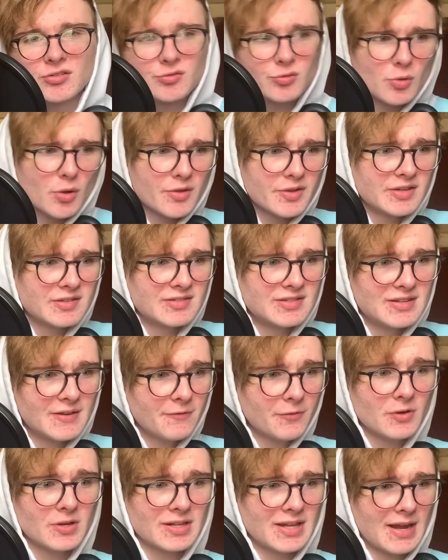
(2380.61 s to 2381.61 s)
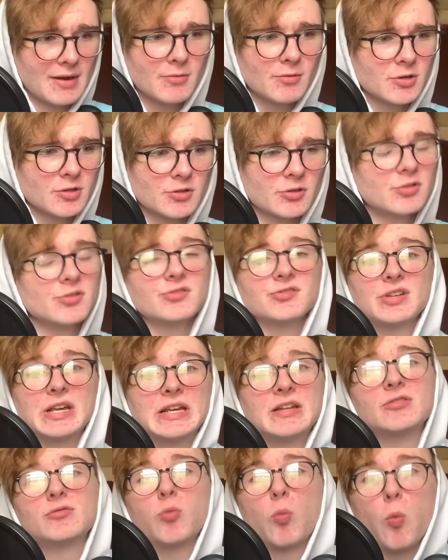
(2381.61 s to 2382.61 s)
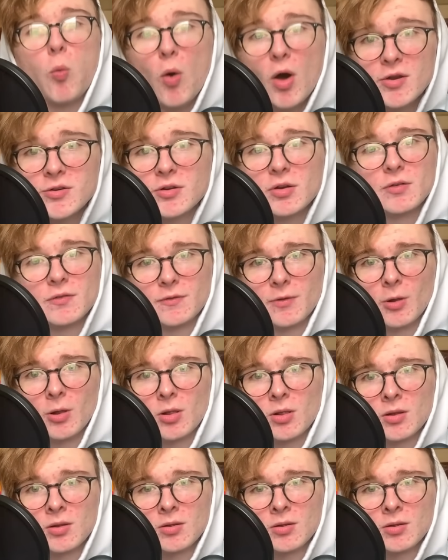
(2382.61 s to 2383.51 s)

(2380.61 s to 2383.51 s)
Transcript: through all these different characters is wonderful.